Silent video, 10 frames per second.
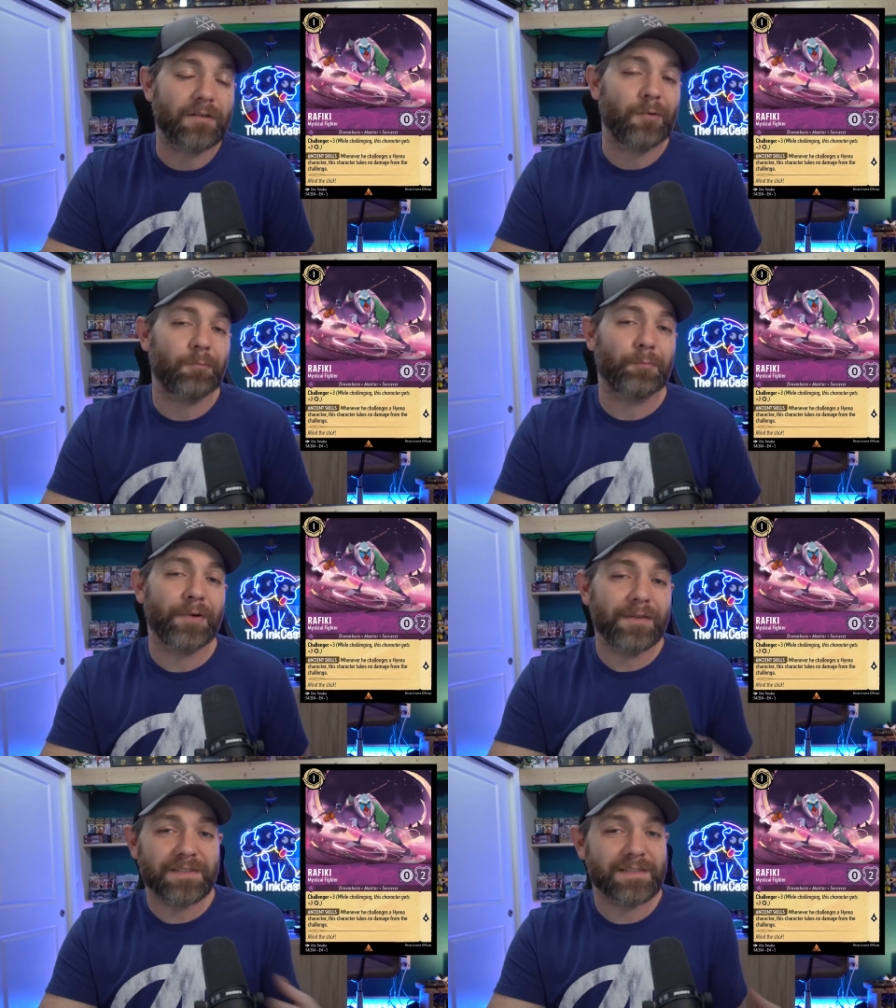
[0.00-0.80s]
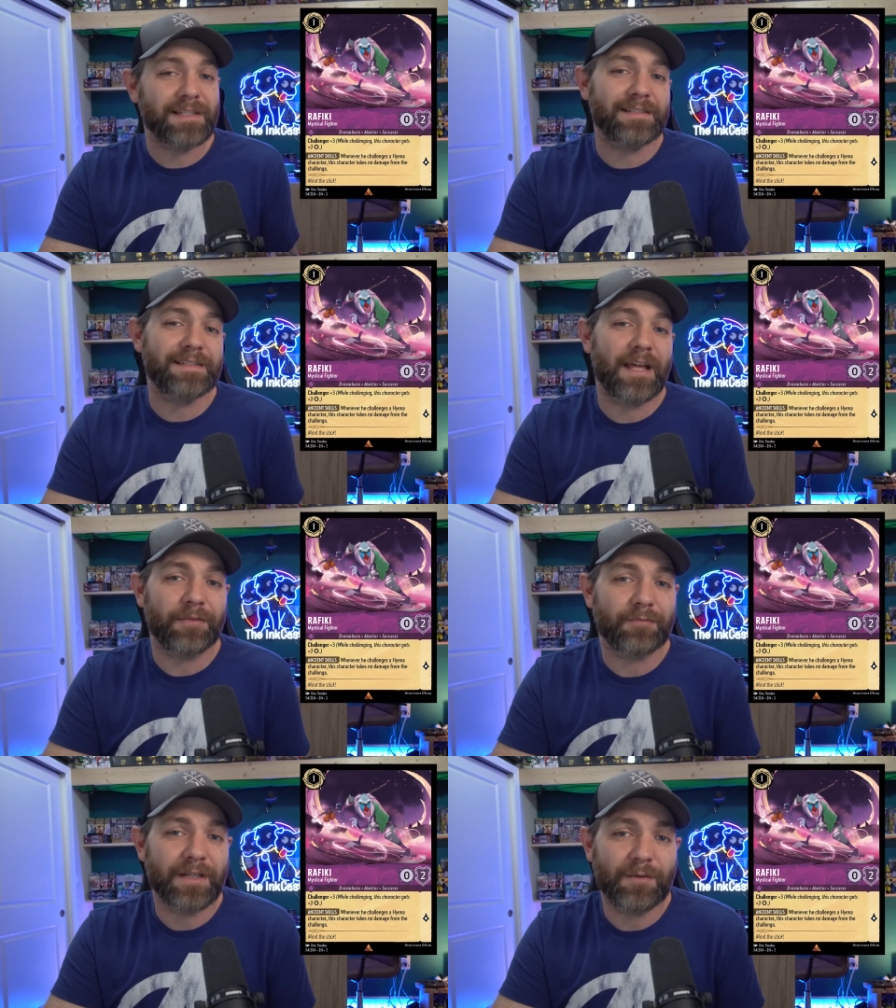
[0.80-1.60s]
previously to set
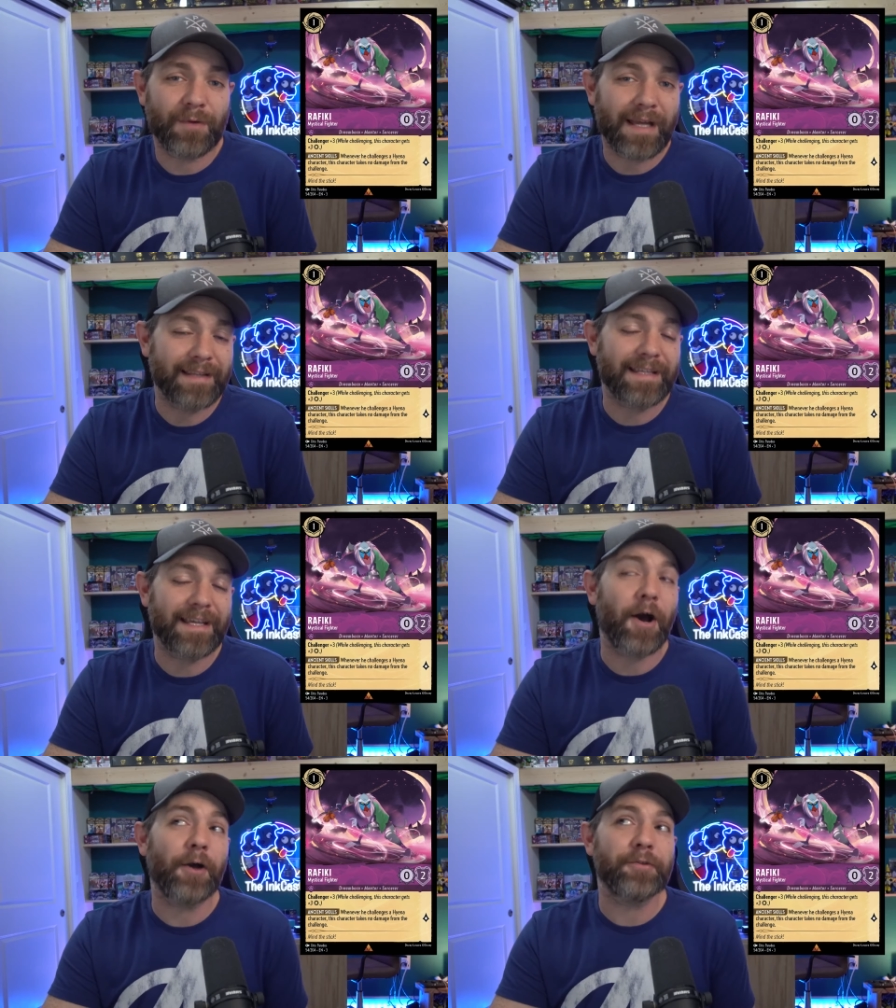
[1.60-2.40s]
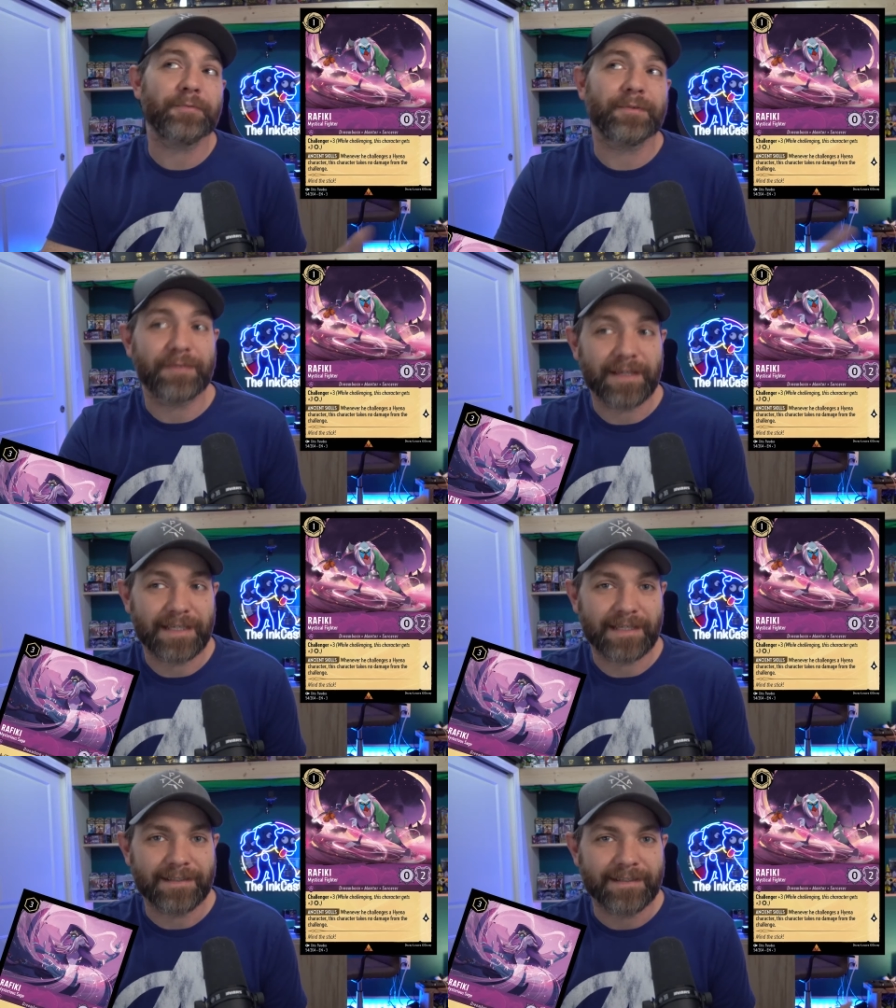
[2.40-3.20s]
3, we had the other
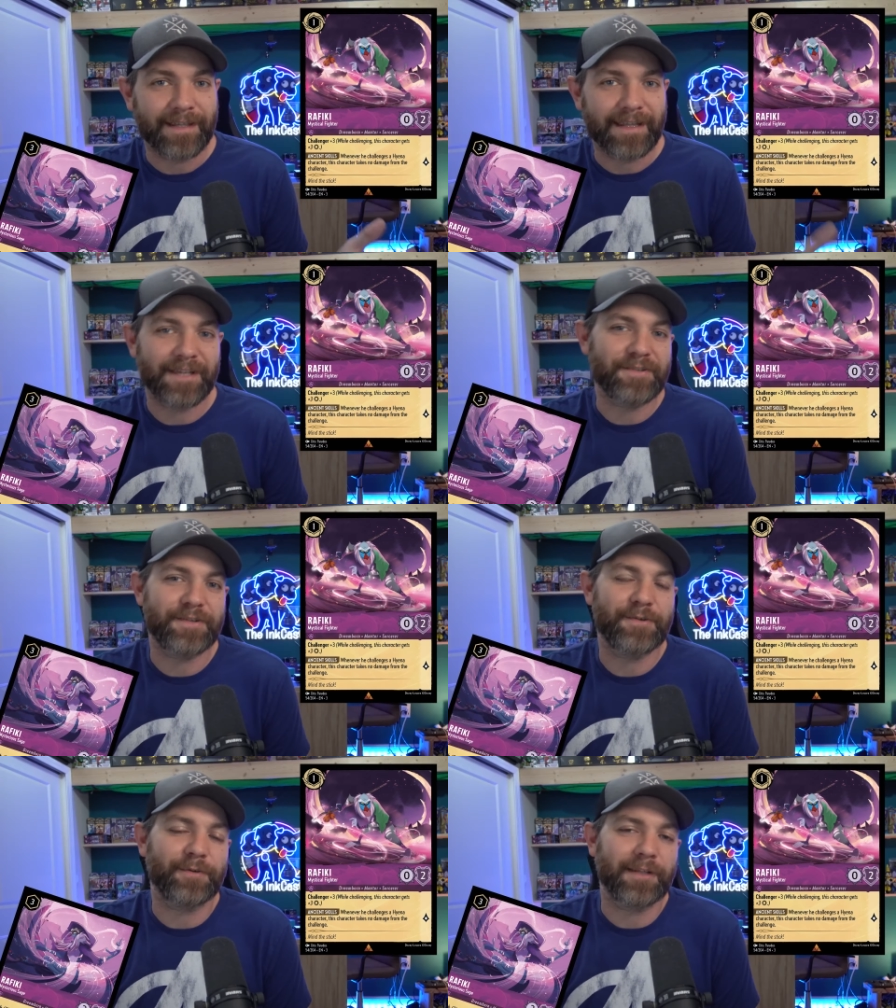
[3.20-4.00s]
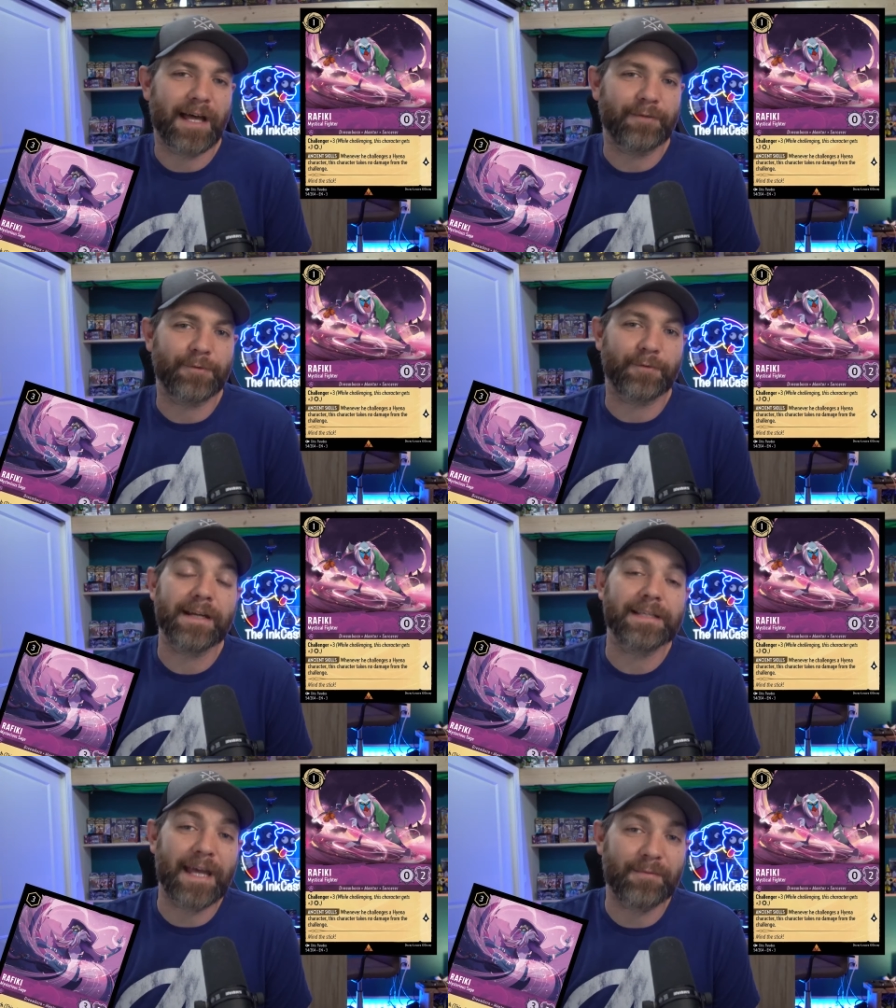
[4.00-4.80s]
Rafiki that used to do a lot of
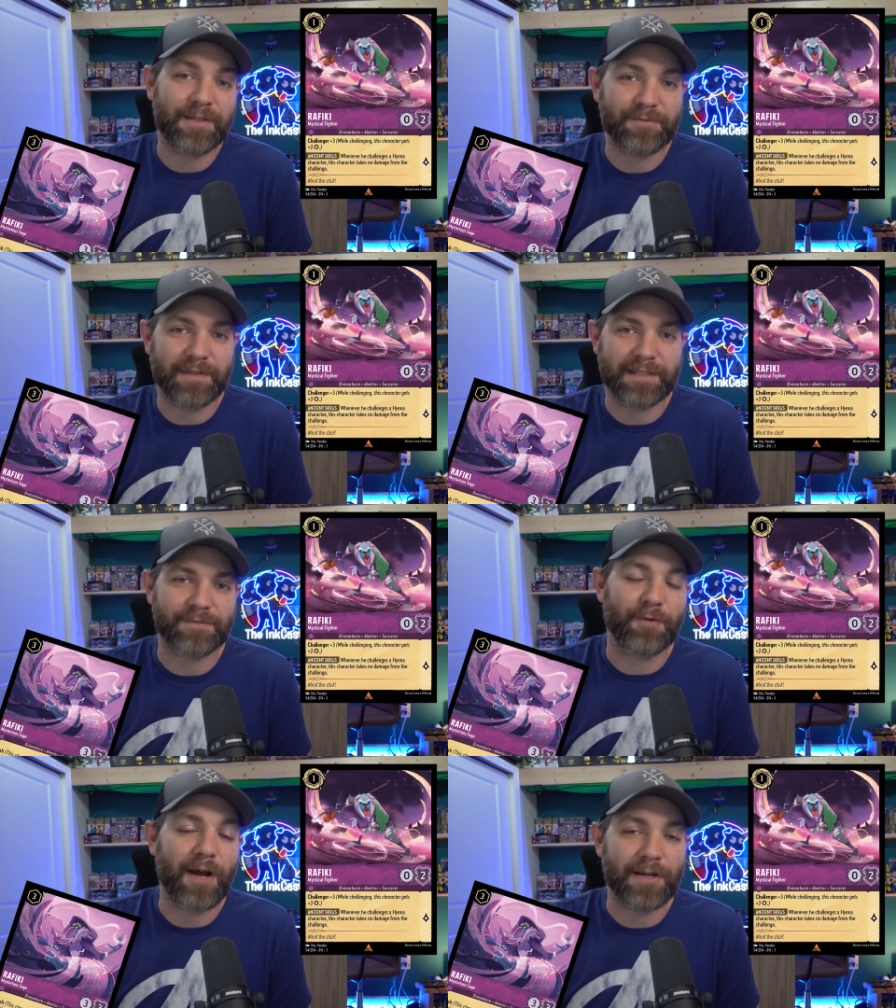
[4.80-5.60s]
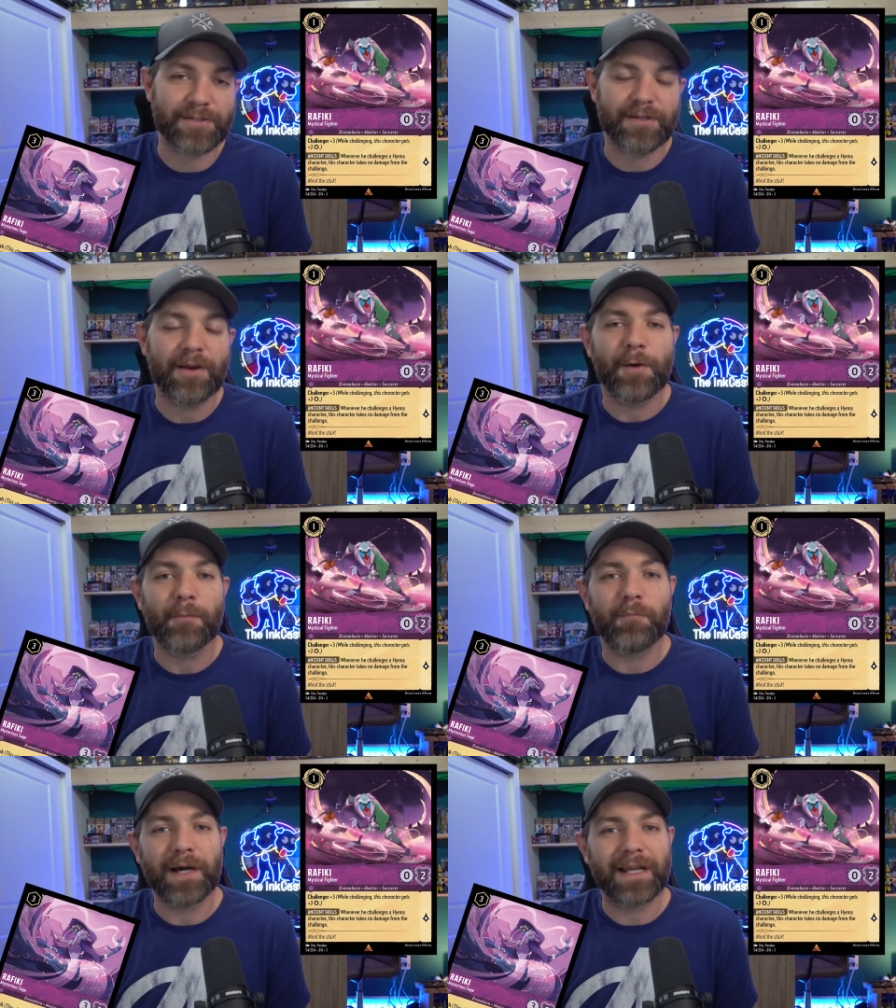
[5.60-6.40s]
great damage with his rush,
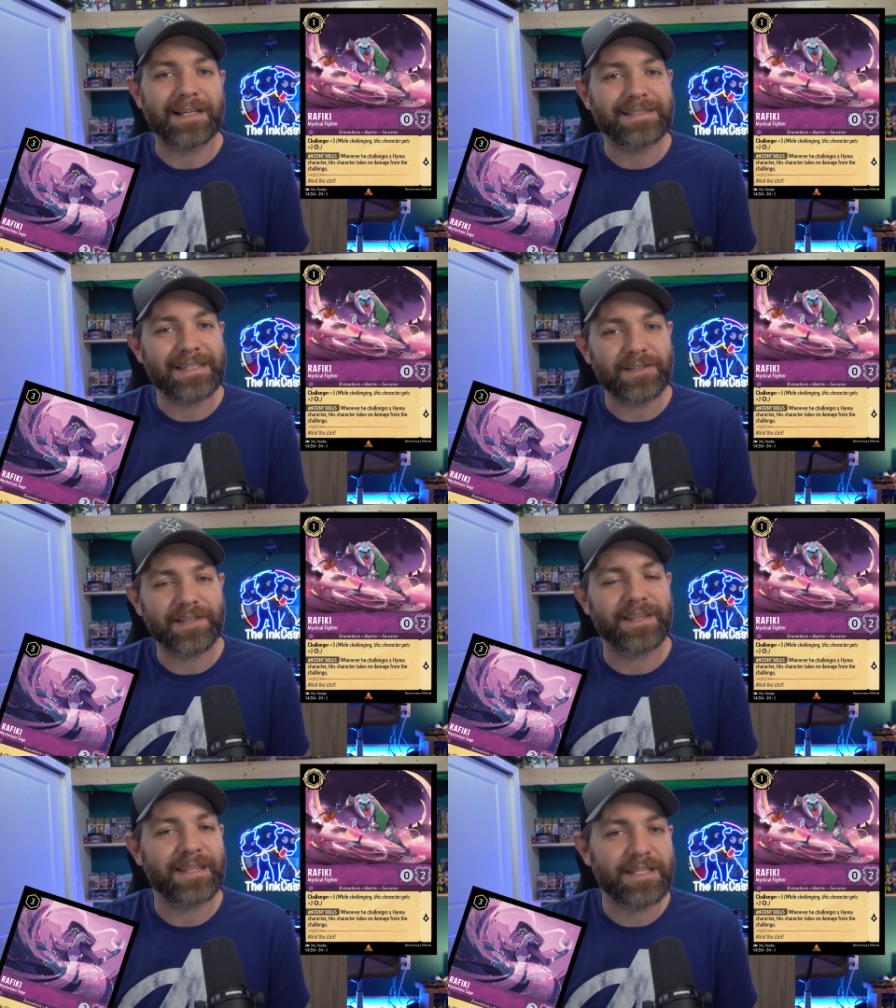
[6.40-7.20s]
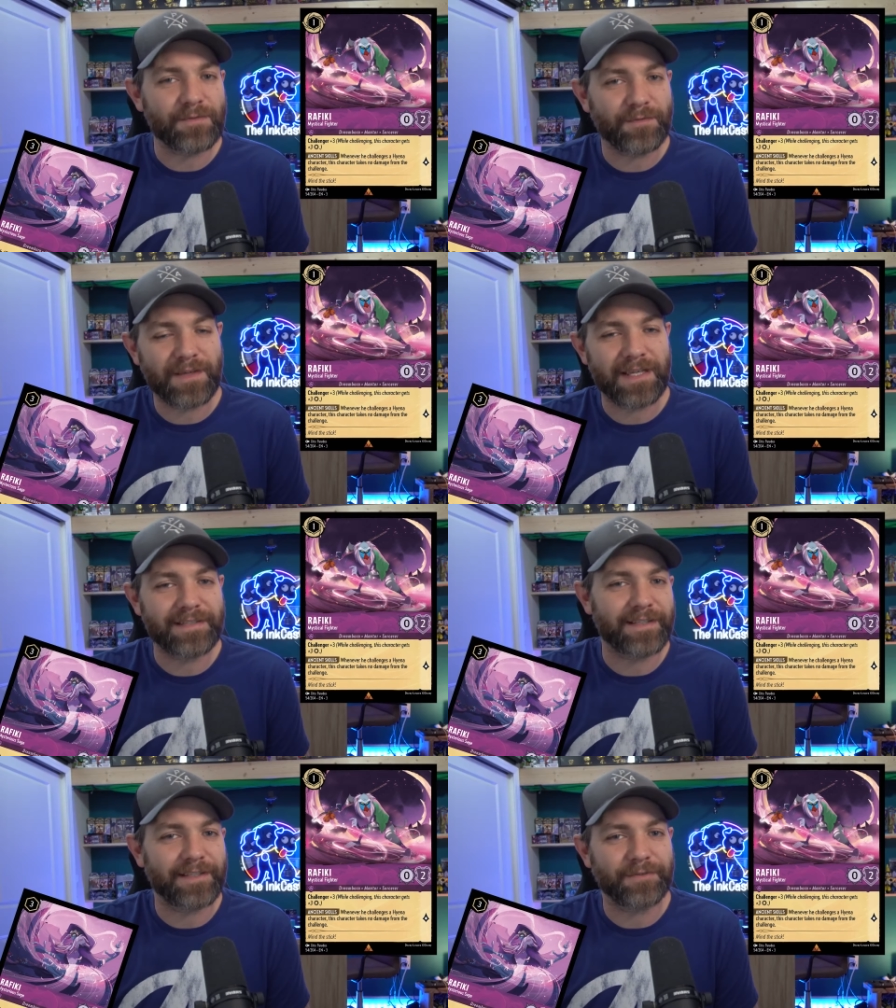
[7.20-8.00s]
but essentially this Rafiki is
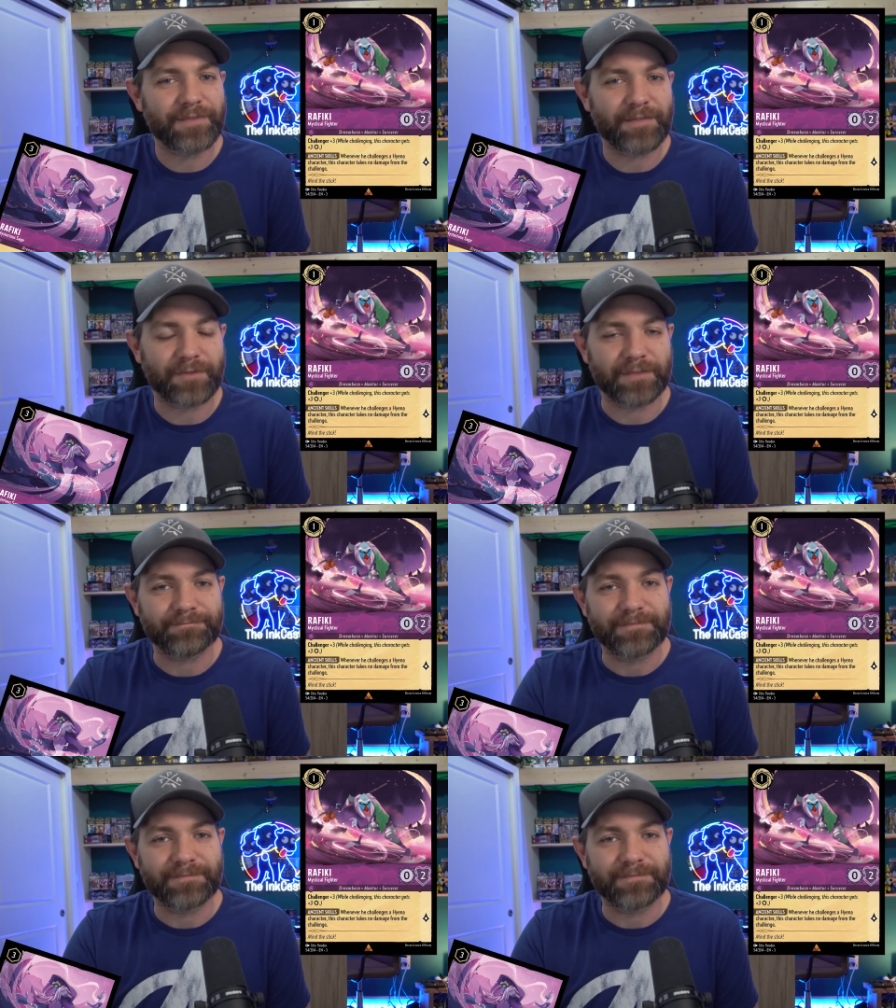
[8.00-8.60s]
a little different.